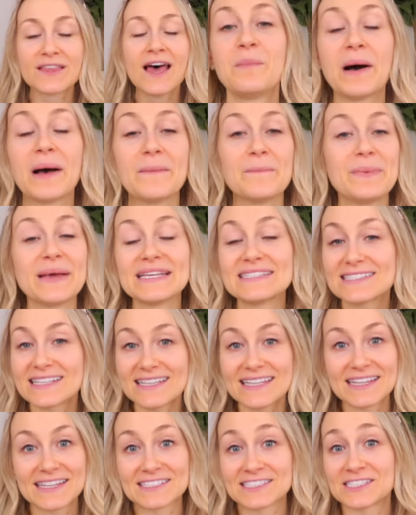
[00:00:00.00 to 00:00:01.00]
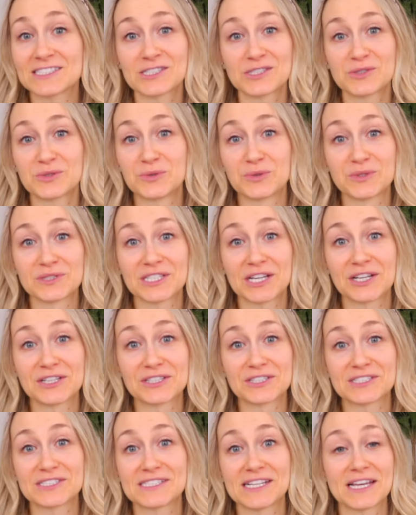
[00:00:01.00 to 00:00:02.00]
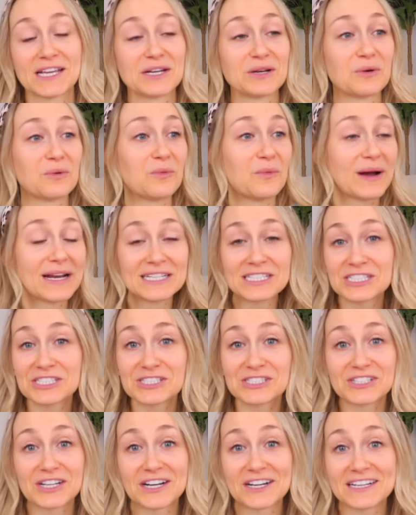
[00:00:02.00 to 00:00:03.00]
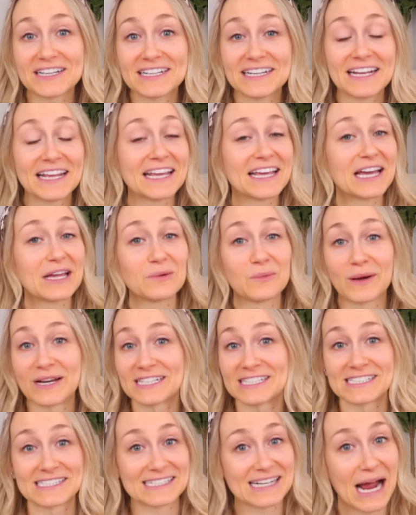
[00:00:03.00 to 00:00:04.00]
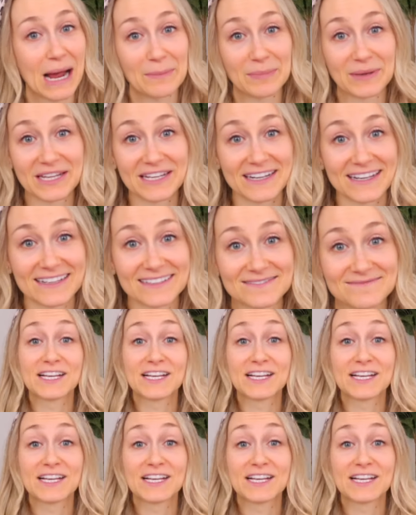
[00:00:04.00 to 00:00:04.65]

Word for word: But basically, this is a tool to understand when to start eating and when to stop eating.